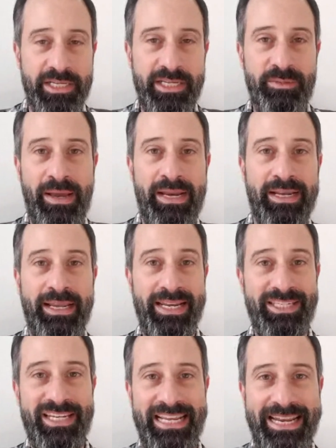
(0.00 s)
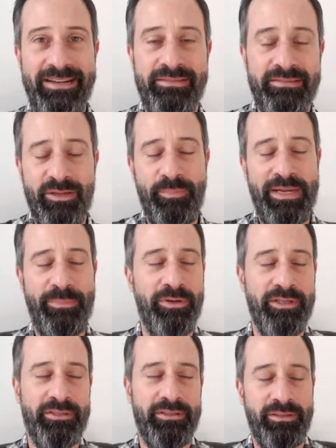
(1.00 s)
this by like listening in to
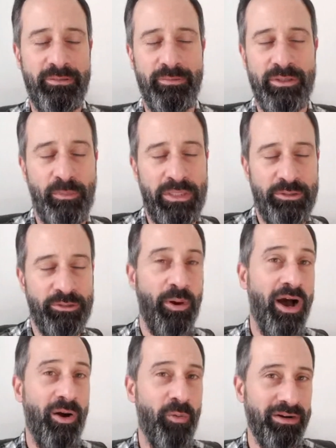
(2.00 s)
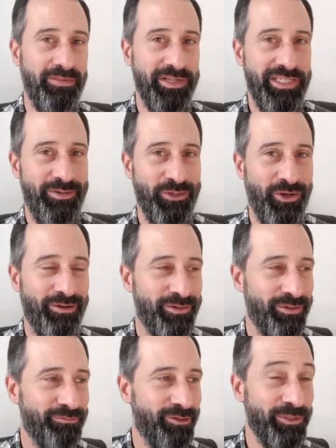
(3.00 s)
people, which was part one of the Chief Joy
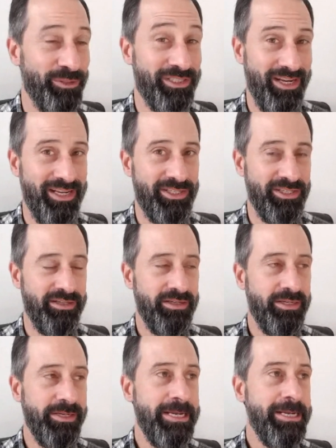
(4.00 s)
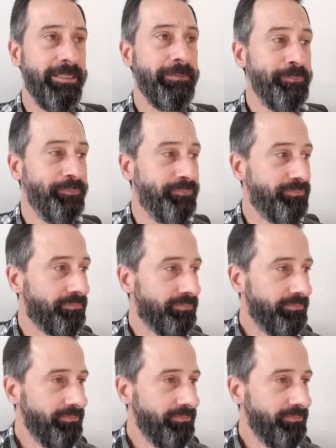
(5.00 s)
Officer role, was to listen. Yeah.